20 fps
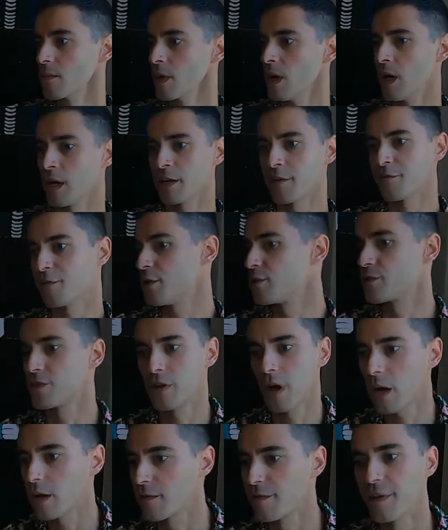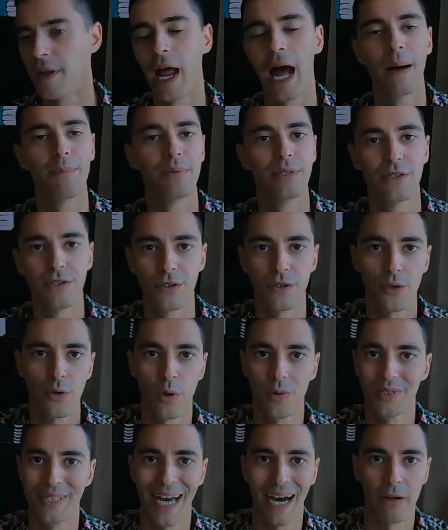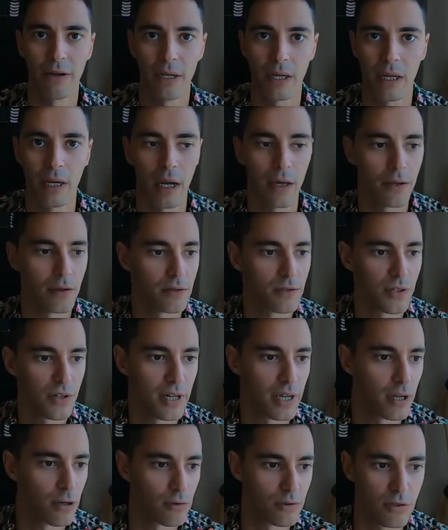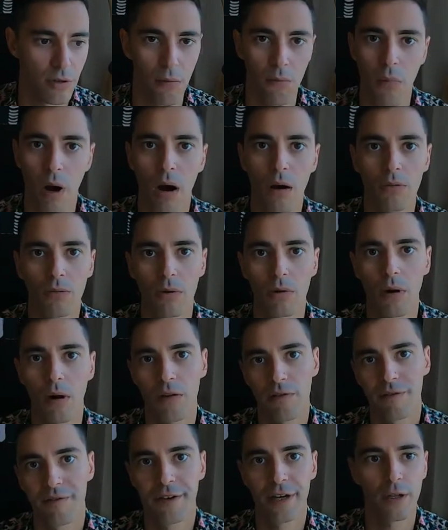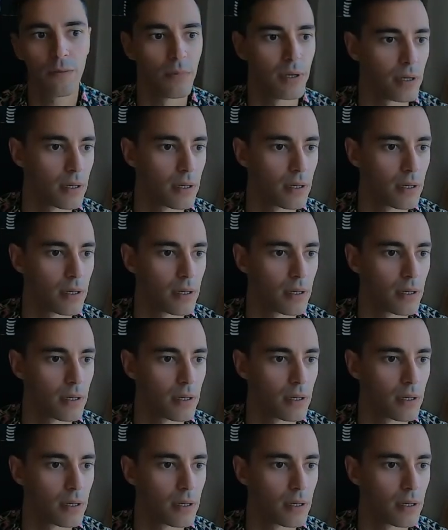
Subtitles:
And if it's not, if it happens to go down again either today or tomorrow, I'll film